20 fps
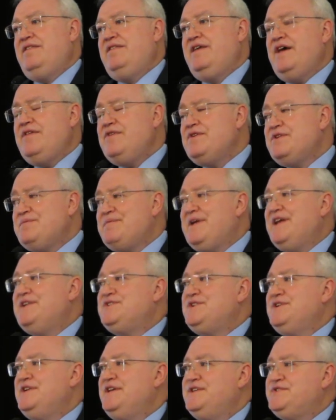The other
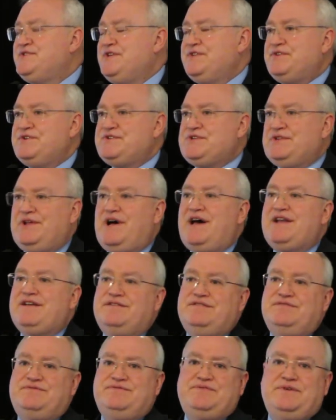dimension is that there's a lot
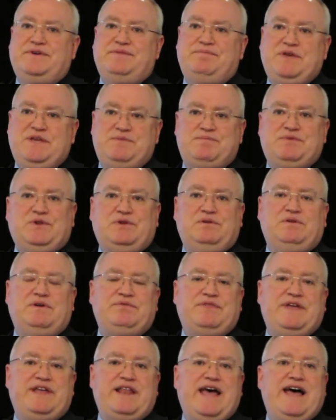of people
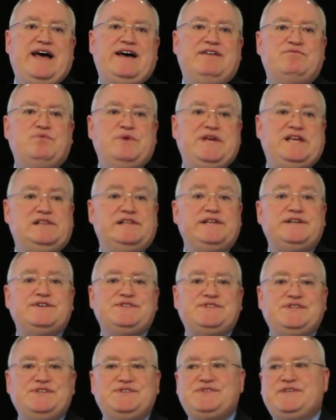that have weak
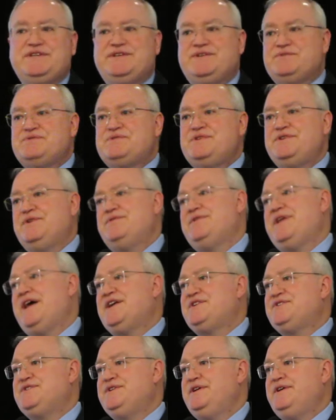literacy skills that don't
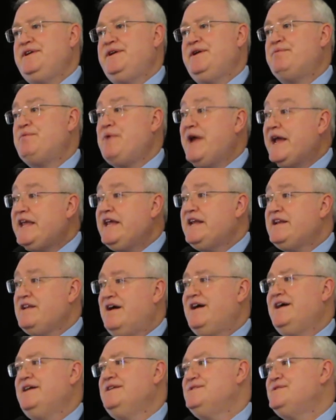actually
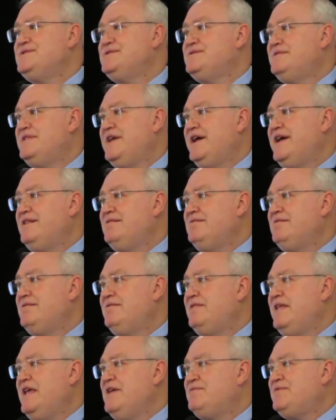recognize that
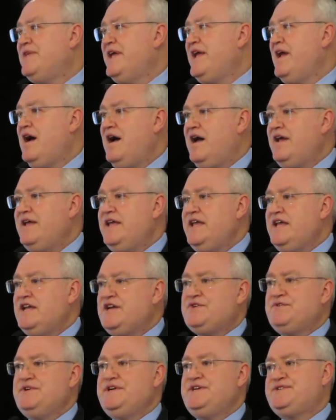if they
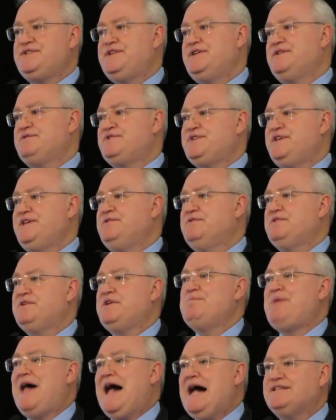increase their skill
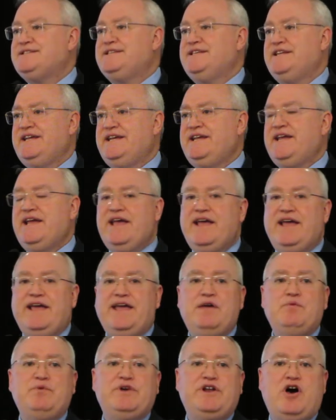capacity,
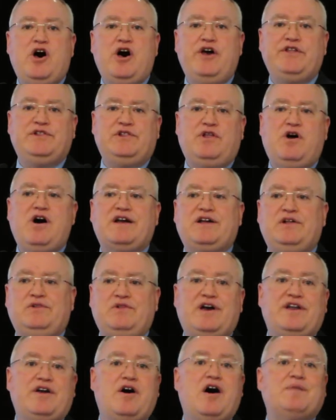it would unlock a
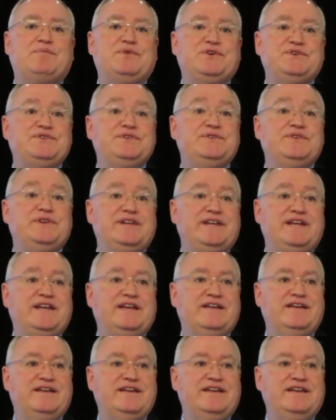lot of opportunity.